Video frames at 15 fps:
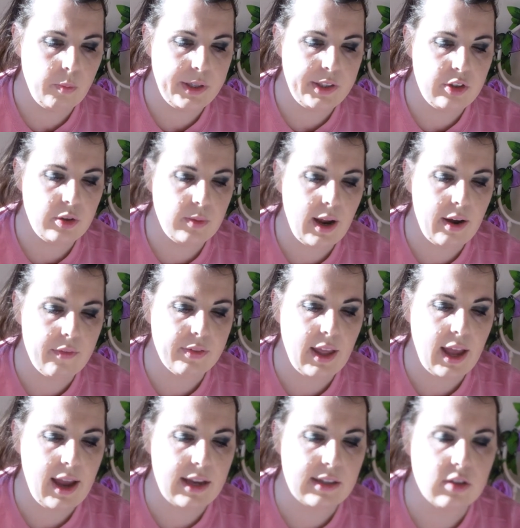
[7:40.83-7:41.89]
we do have
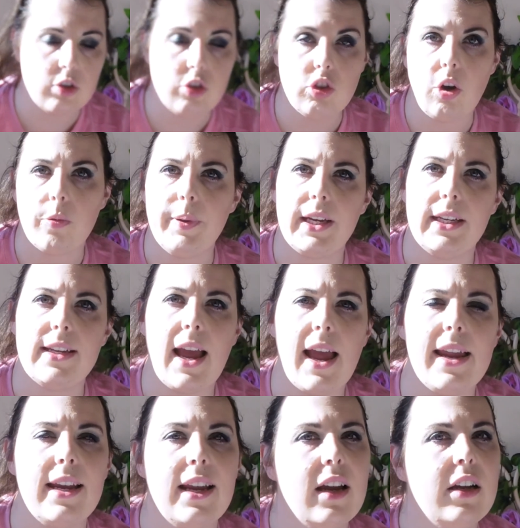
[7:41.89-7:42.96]
that as a shopping
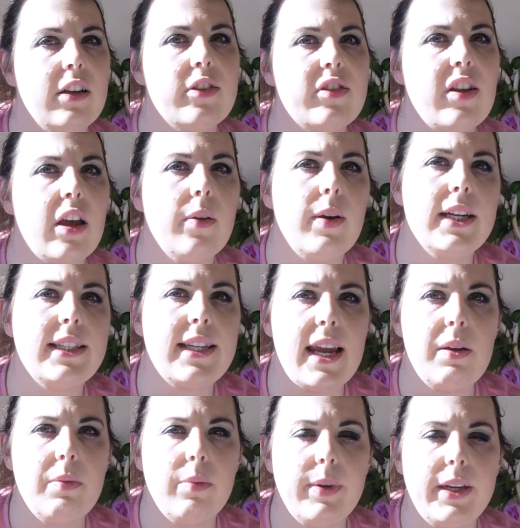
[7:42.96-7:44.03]
day. So a
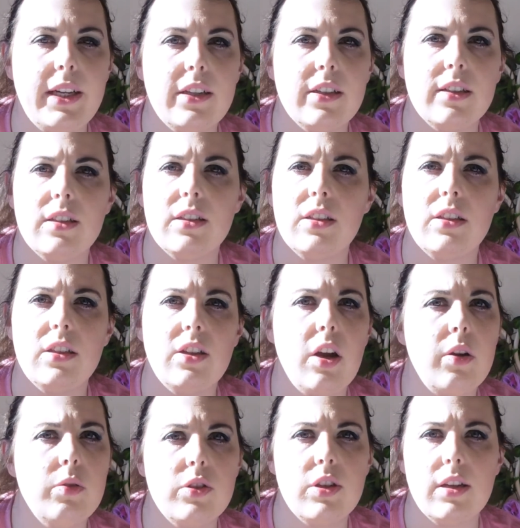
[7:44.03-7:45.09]
day where we can
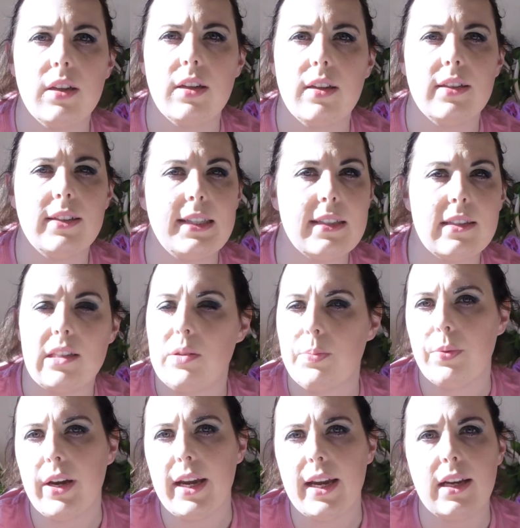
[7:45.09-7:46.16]
go to Disney
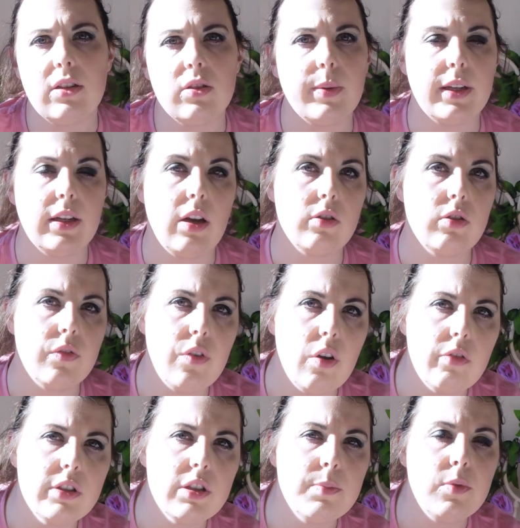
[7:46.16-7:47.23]
Springs, we can go to
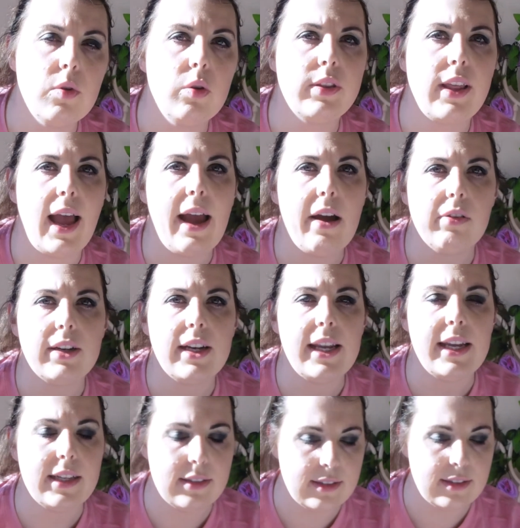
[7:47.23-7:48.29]
Florida Mall, the
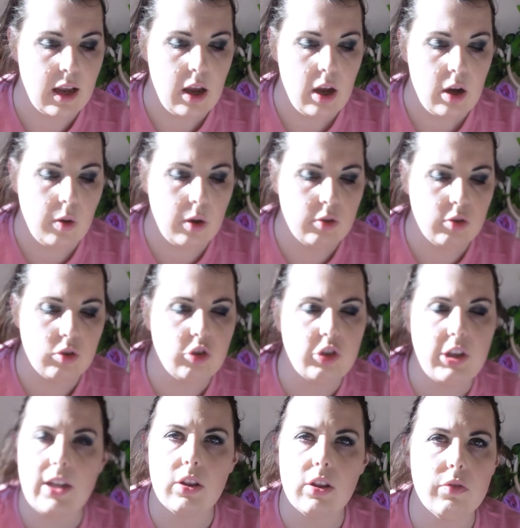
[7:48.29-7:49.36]
outlets,
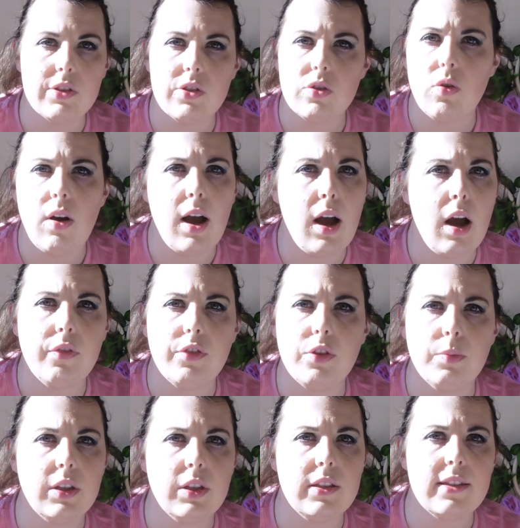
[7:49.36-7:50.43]
chill at the resort
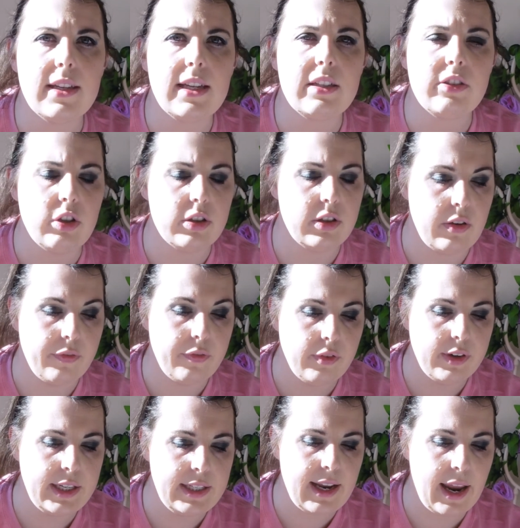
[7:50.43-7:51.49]
afterwards. It's just a
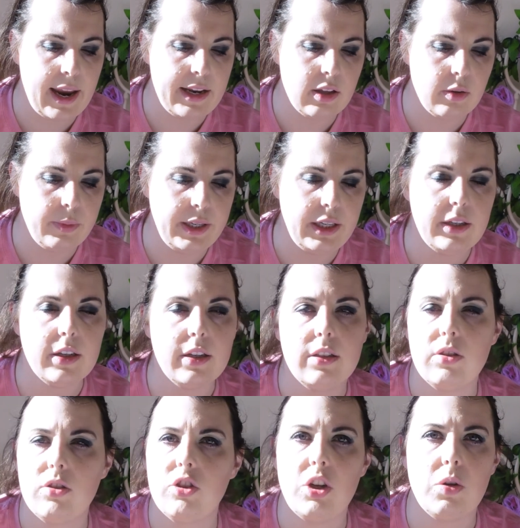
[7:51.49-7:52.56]
free day that we
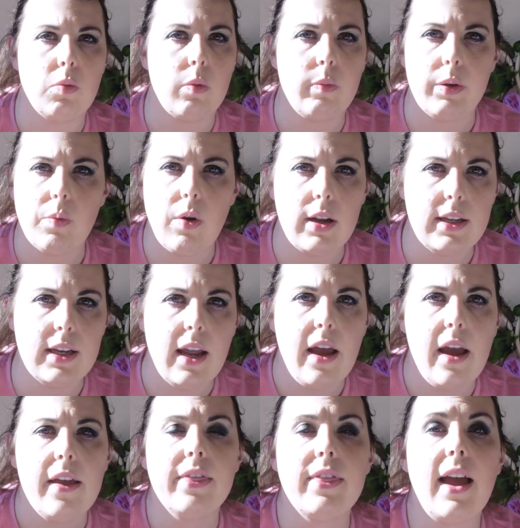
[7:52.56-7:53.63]
can do what we want.
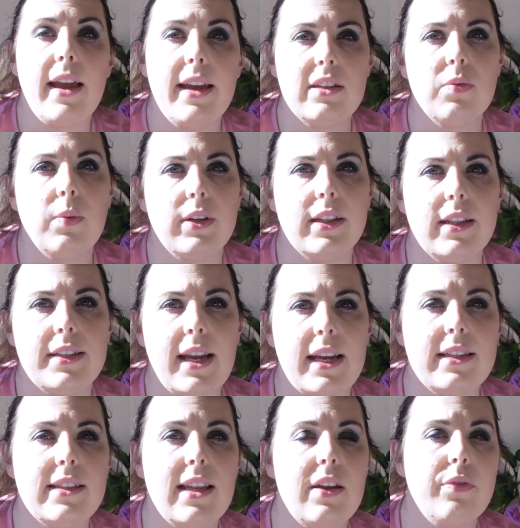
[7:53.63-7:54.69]
That is one of the
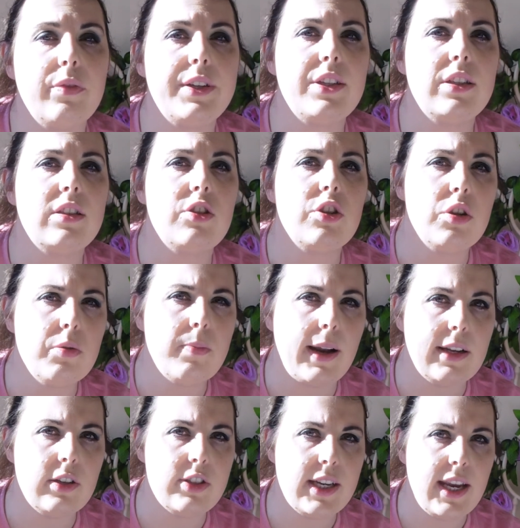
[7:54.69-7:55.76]
days that if we do
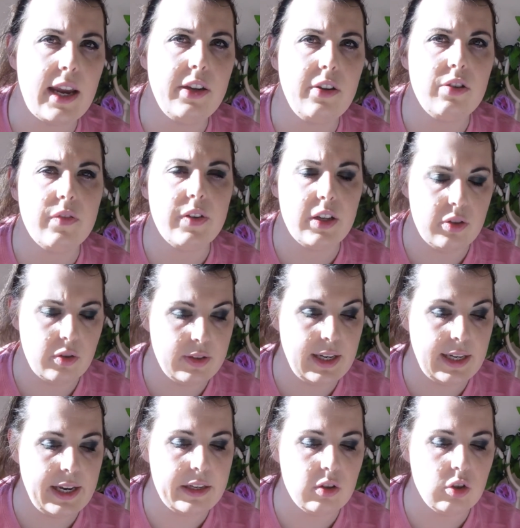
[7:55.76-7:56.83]
manage to get Universal
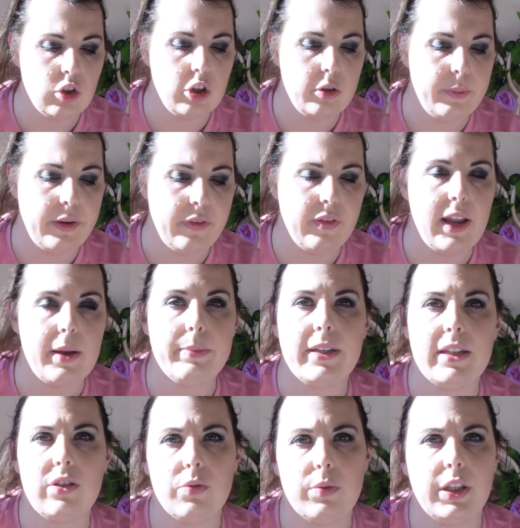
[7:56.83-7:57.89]
tickets, could be flipped
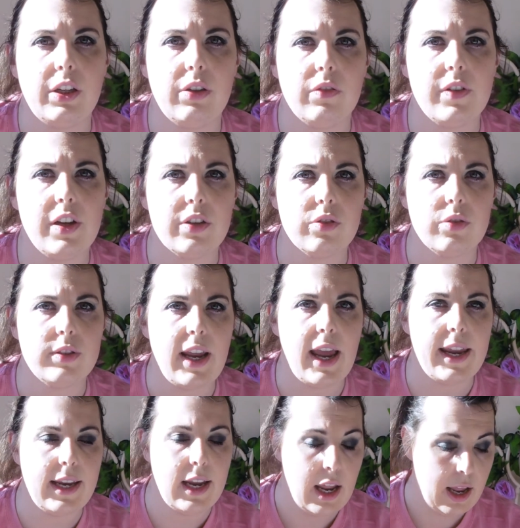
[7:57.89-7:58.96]
into a Universal
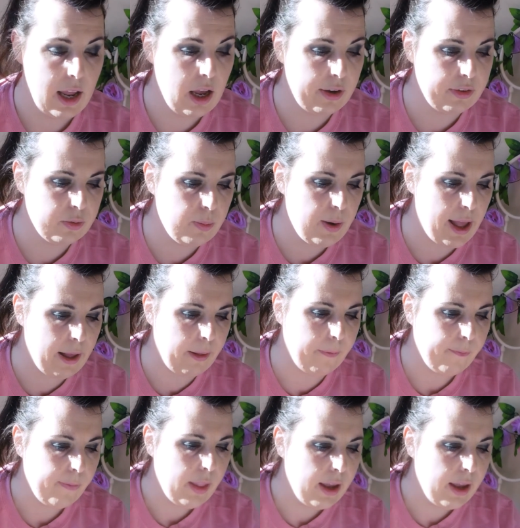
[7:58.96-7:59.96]
day as well.